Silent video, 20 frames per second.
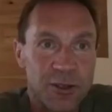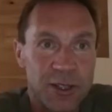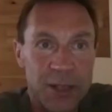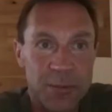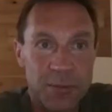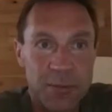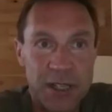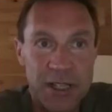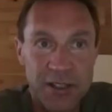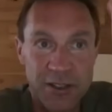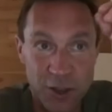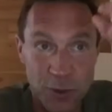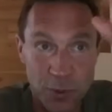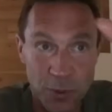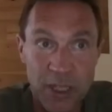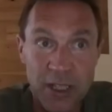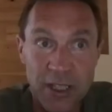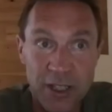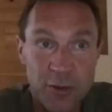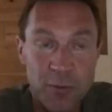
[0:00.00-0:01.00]
that means the
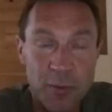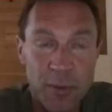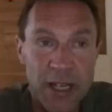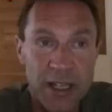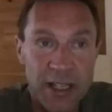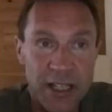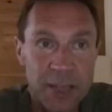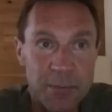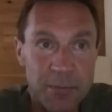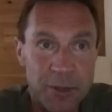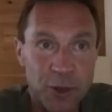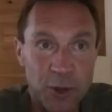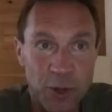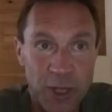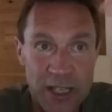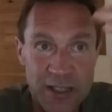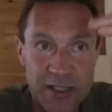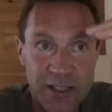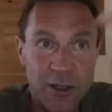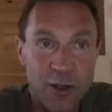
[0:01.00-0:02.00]
sprinters might keep it
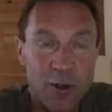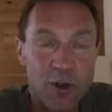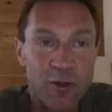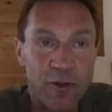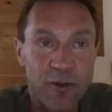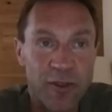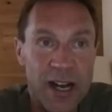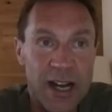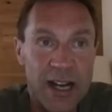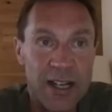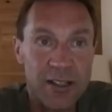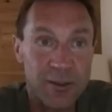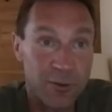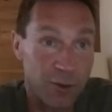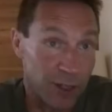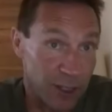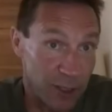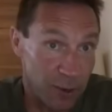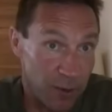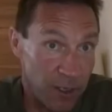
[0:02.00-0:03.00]
together and go fast
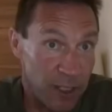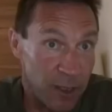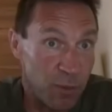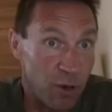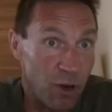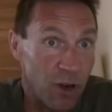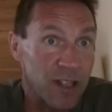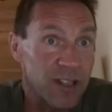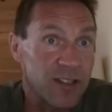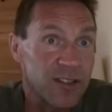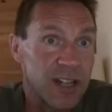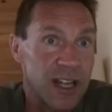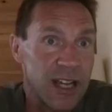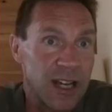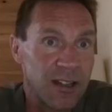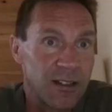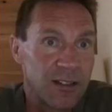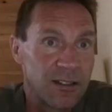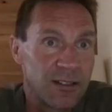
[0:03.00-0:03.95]
for the 20 points there.